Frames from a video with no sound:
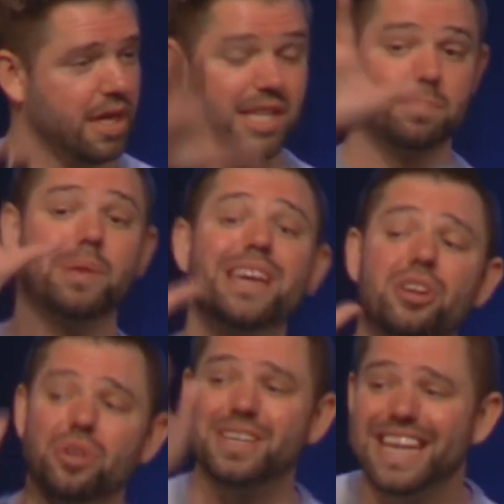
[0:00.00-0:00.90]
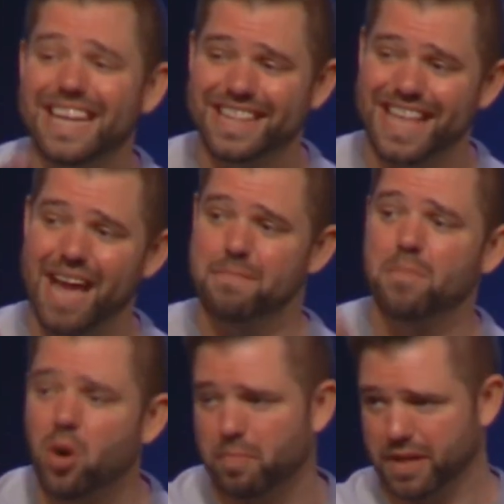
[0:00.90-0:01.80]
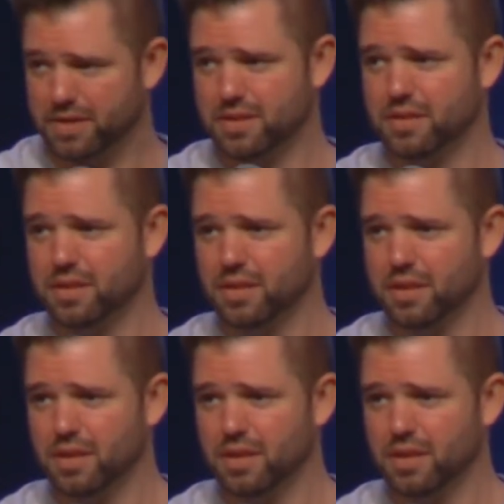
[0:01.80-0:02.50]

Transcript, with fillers: because Peter needed that moment.